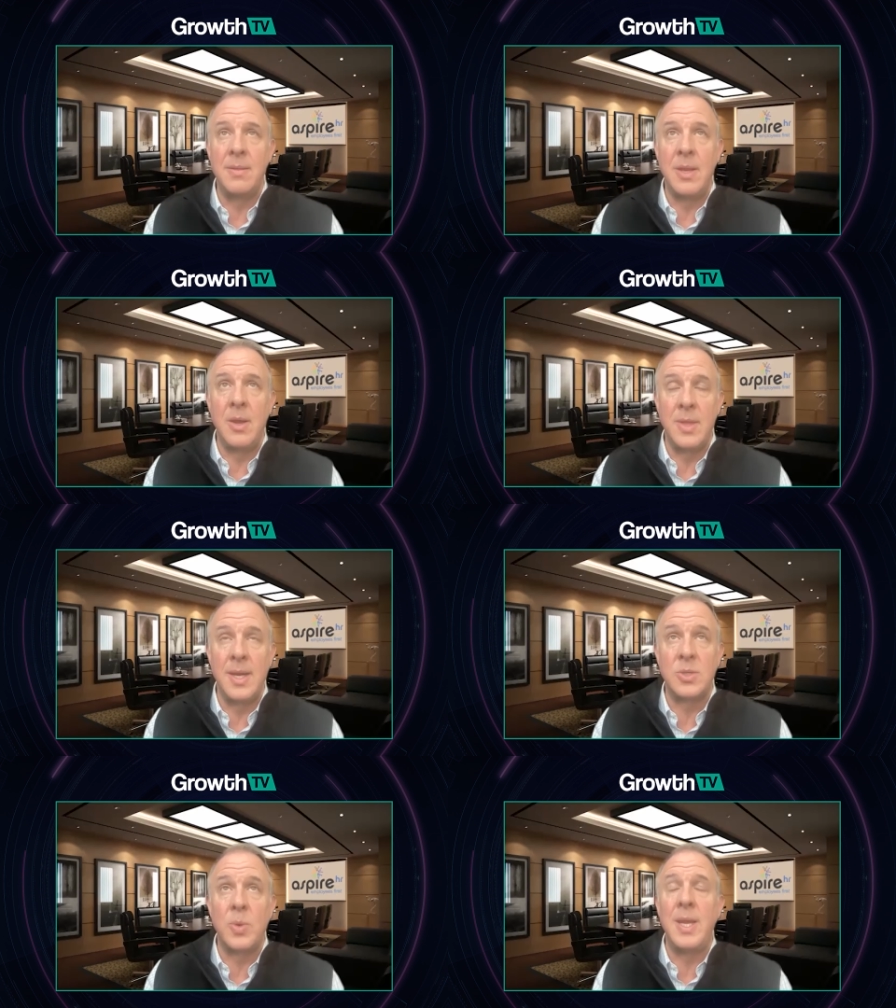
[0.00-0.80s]
you know in the
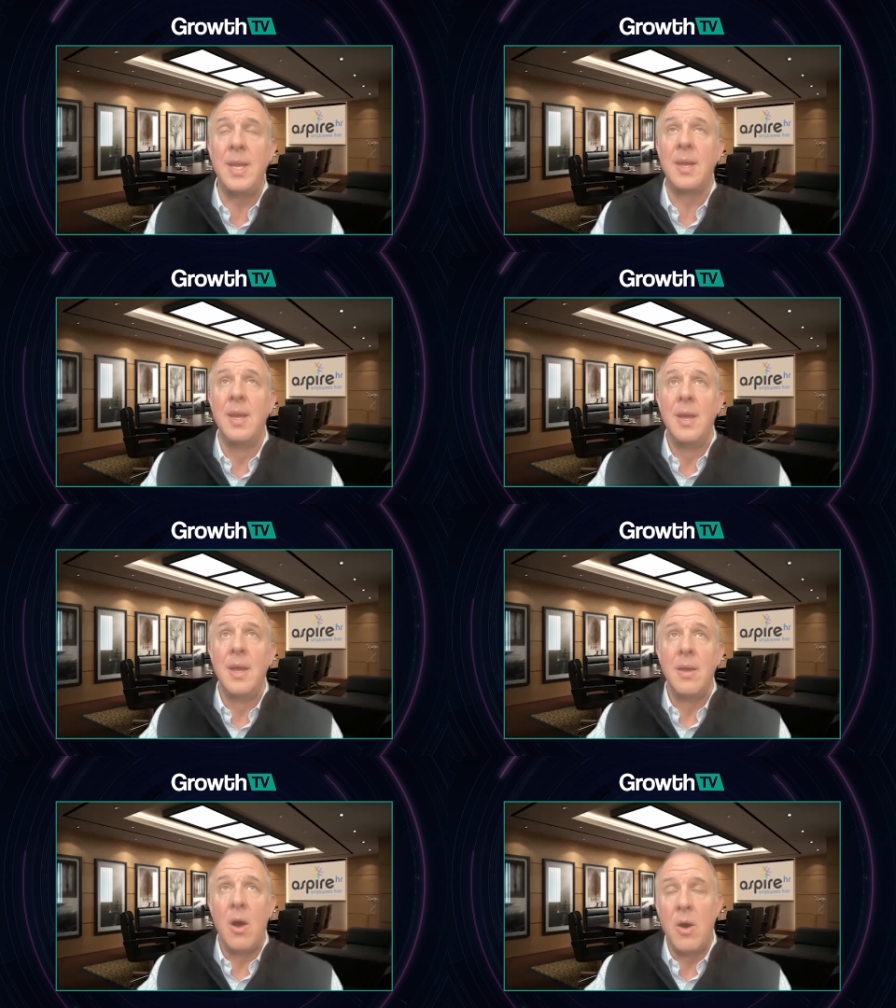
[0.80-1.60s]
next week
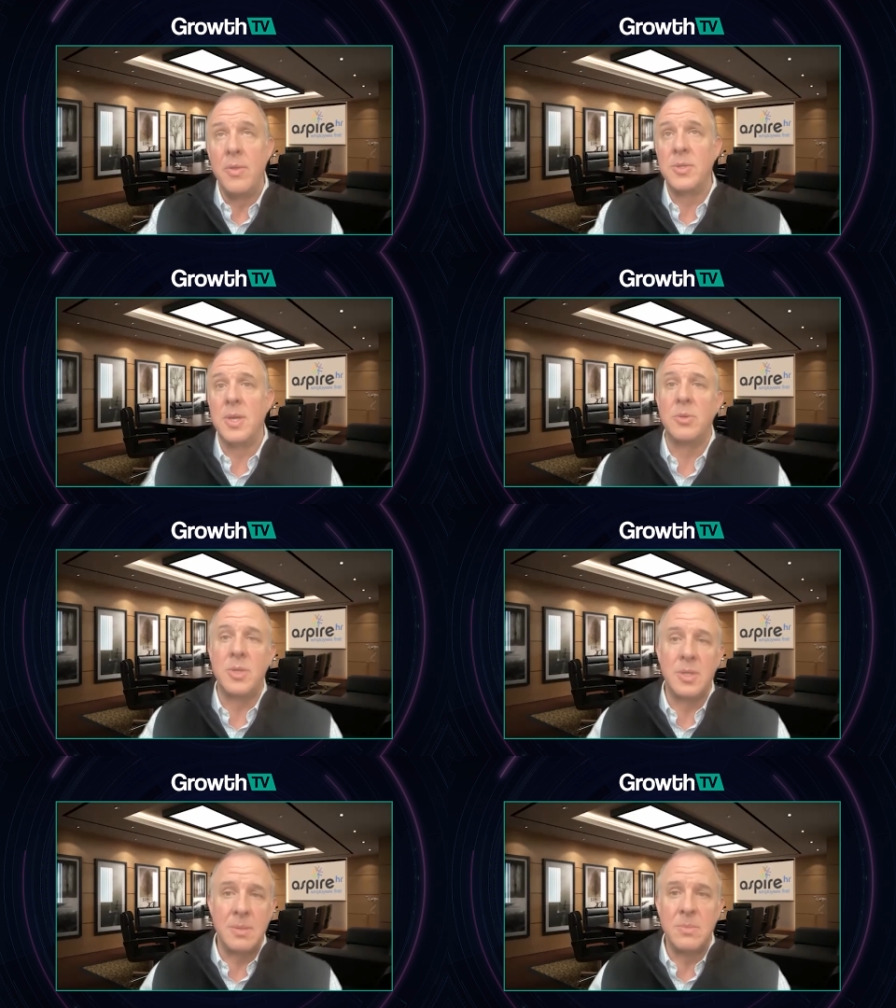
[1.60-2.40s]
all those other
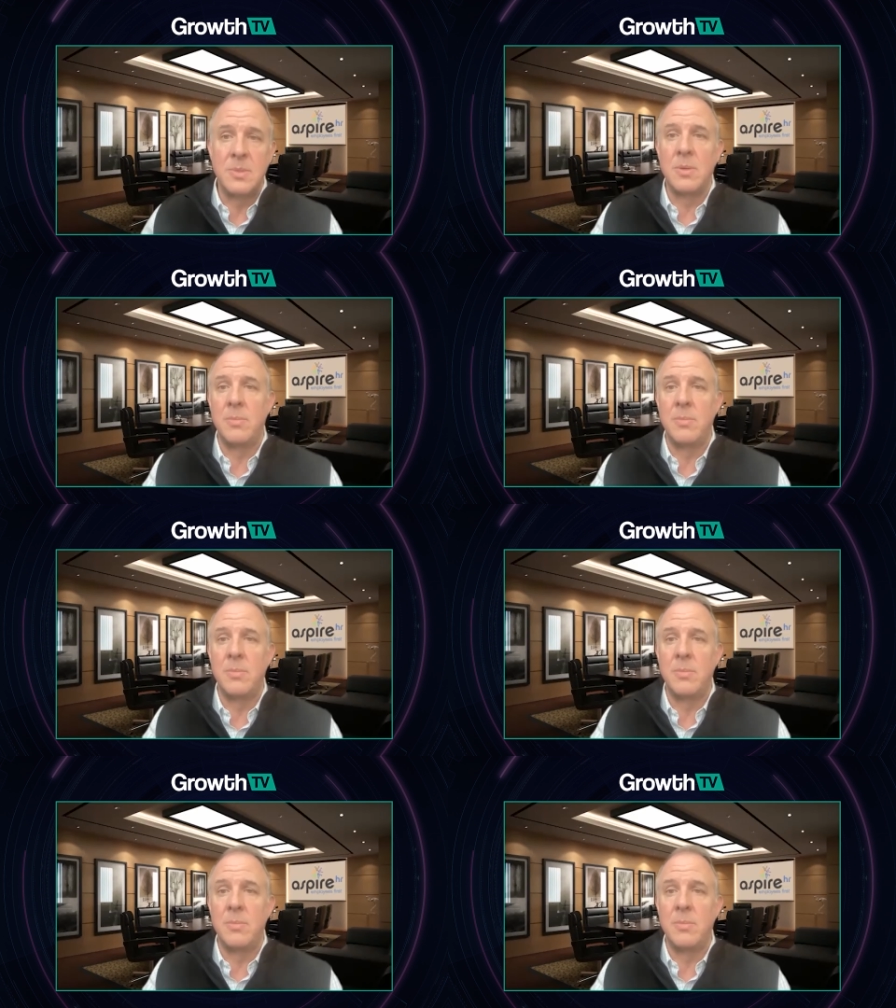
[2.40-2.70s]
systems